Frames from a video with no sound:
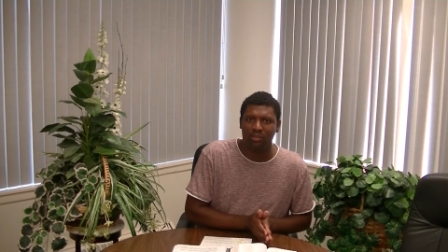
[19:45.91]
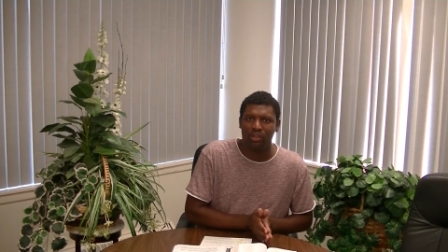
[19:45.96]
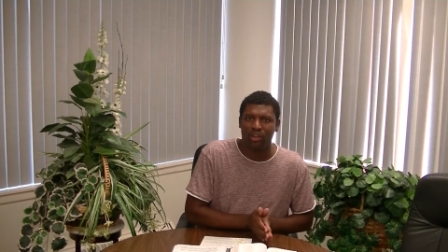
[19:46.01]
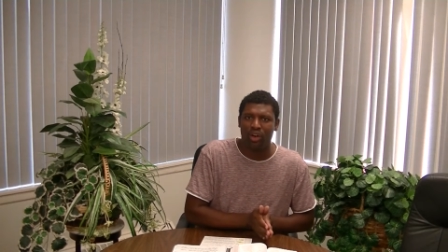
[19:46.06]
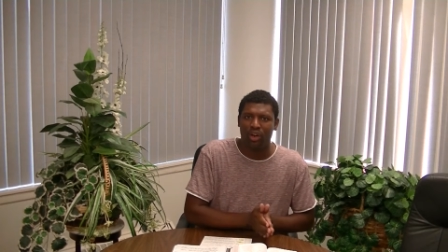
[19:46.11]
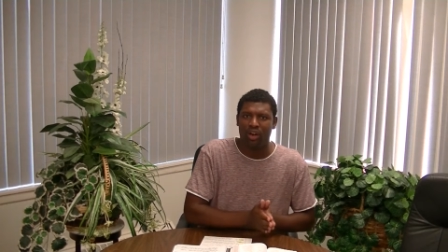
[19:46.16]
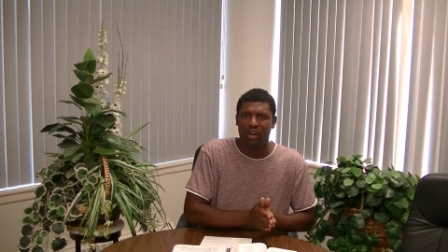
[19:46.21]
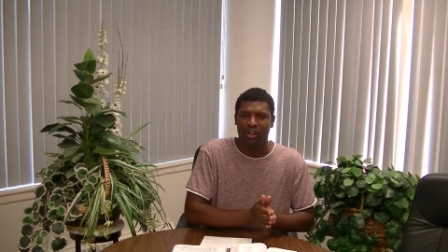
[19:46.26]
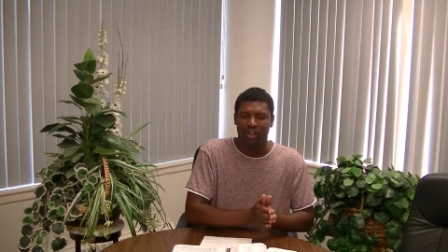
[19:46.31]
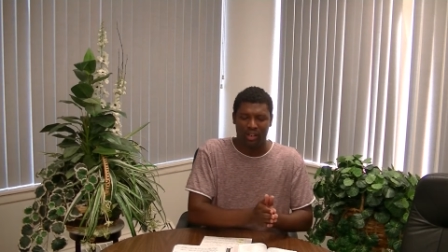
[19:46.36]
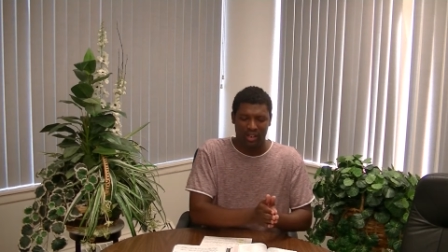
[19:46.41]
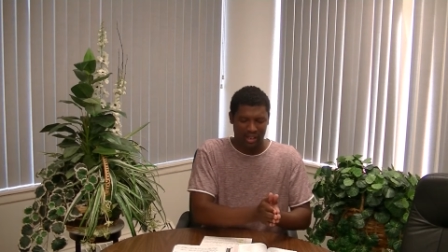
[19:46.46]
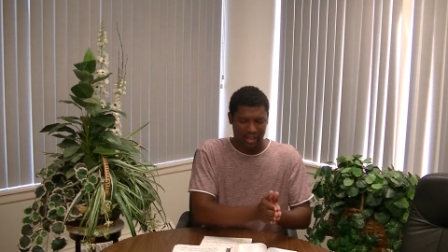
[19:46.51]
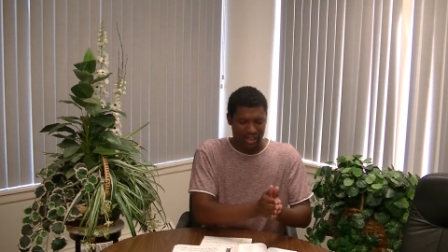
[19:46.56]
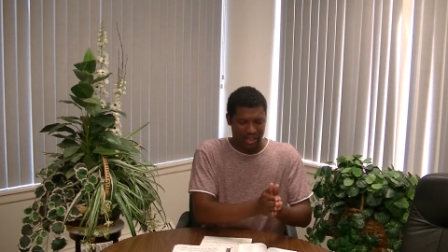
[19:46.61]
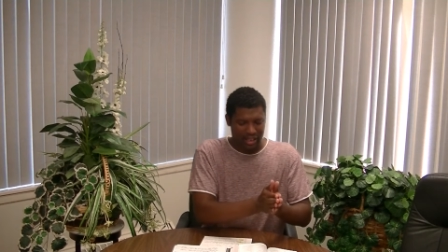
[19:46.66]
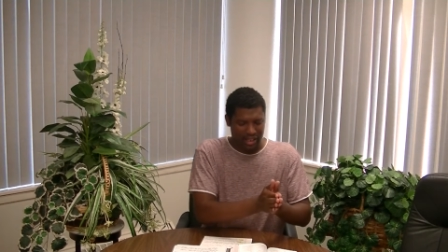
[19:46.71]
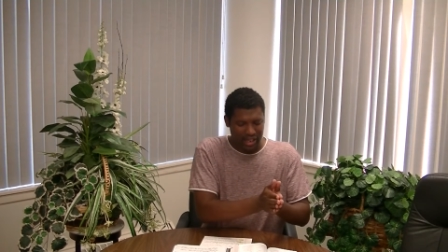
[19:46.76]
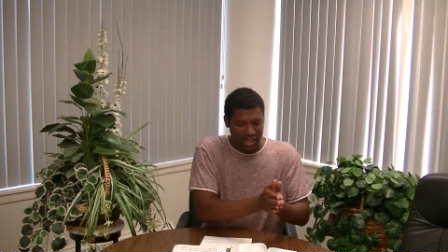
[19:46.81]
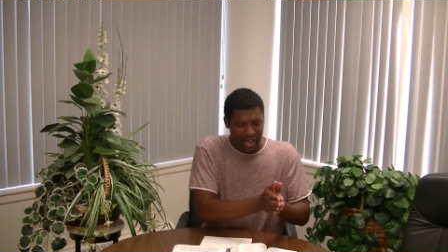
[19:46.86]
Lord,
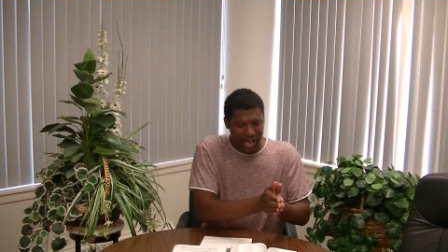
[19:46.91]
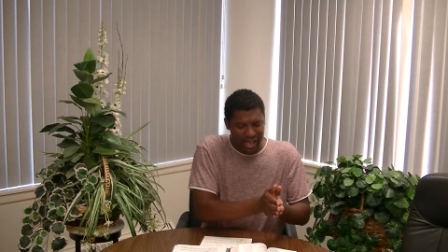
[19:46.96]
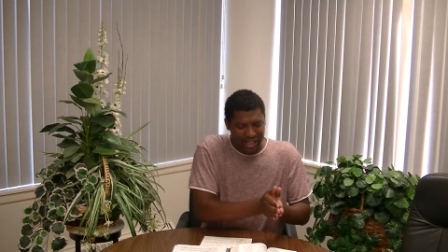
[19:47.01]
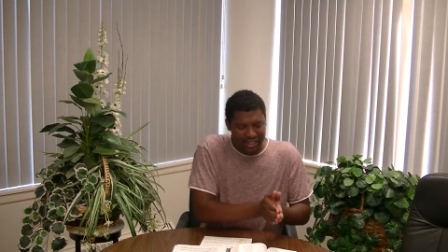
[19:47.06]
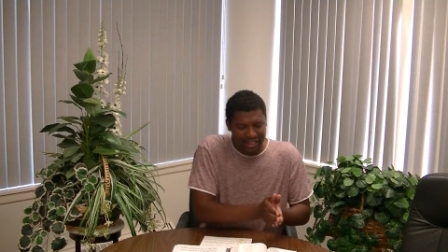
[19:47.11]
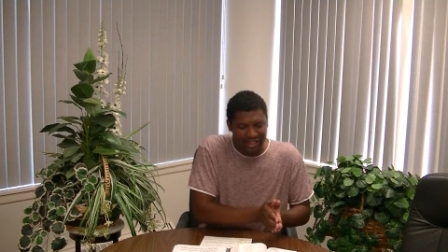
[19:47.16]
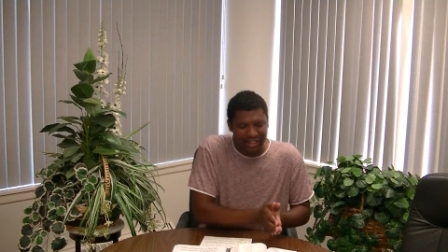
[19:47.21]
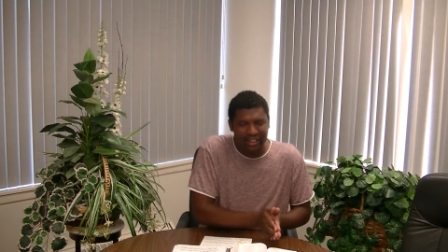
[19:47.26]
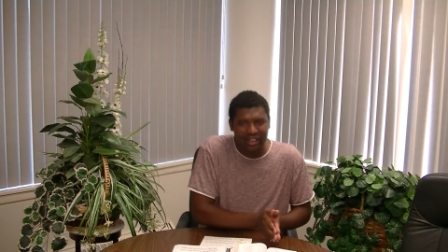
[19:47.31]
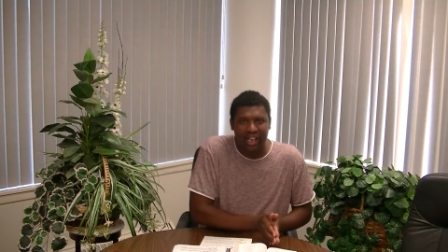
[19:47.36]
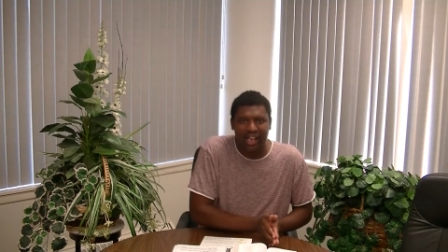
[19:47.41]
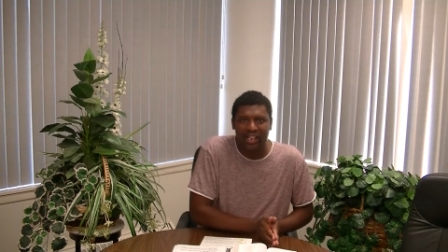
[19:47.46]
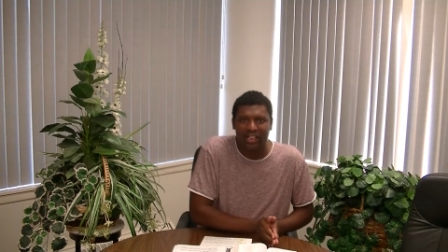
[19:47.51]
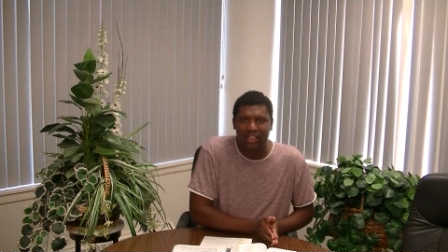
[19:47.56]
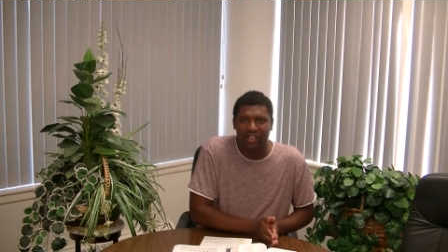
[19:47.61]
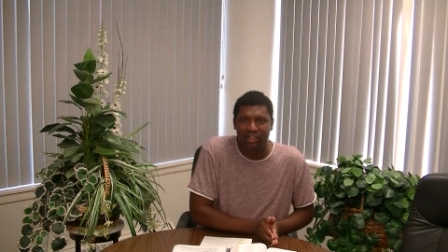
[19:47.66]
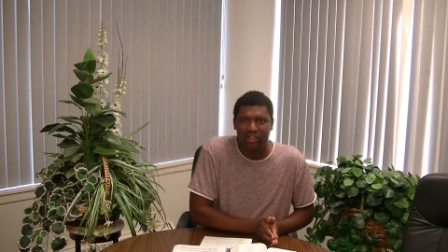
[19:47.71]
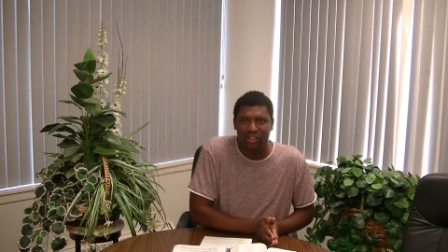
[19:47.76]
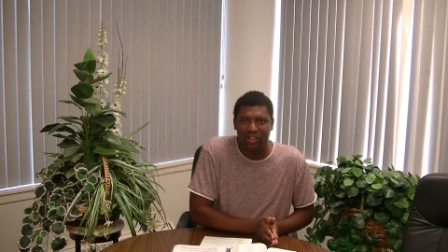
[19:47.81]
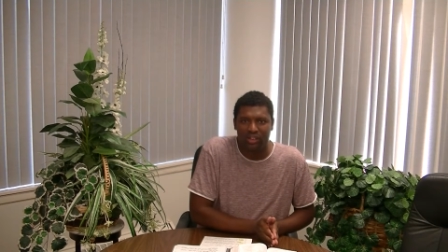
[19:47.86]
I delight
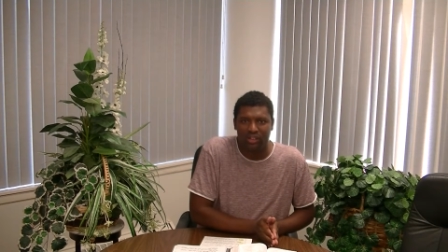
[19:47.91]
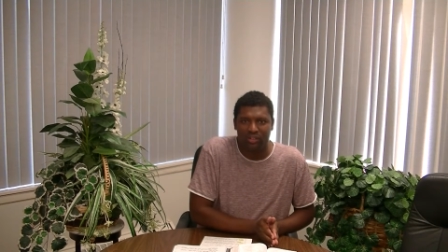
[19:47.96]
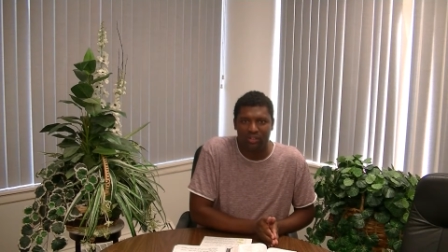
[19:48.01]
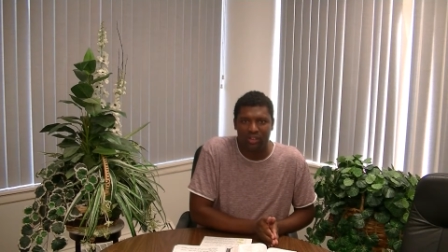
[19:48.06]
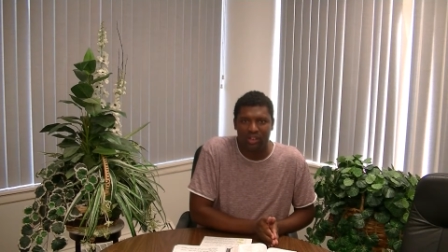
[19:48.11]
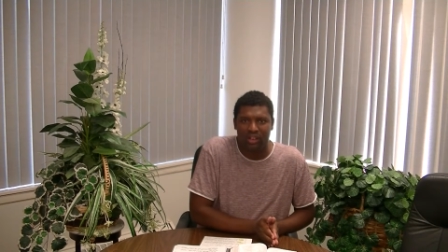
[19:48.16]
in you.